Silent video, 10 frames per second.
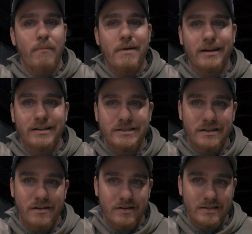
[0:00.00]
I'm not going to
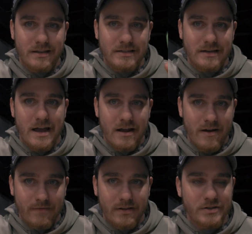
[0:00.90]
sit here and say that's an
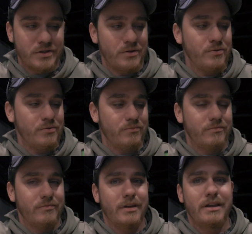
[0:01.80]
iKoffy issue.
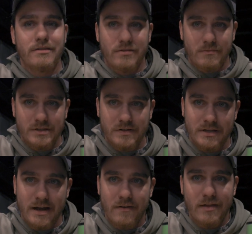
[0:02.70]
Any thermos you
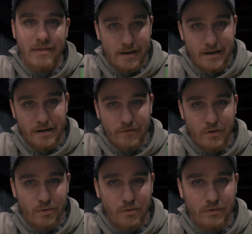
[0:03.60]
sit out in that kind of
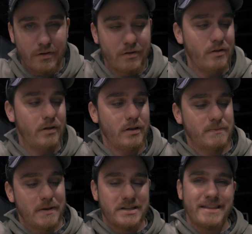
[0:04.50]
cold,
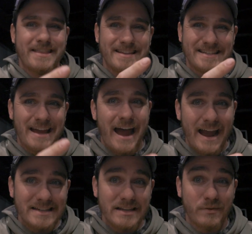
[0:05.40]
especially this
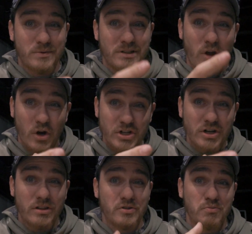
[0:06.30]
size, if it was larger
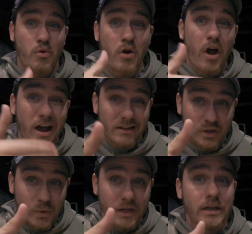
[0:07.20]
and there's more hot
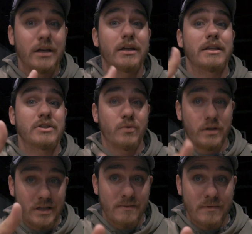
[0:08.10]
liquid, it's going
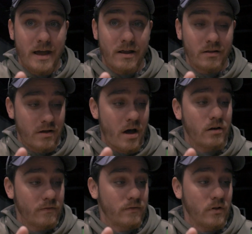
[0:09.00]
to keep that
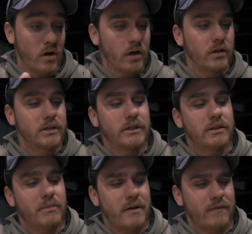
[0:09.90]
hotter for longer.
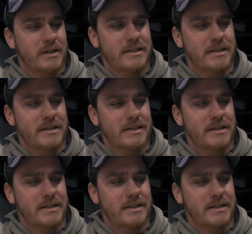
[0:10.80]
But for the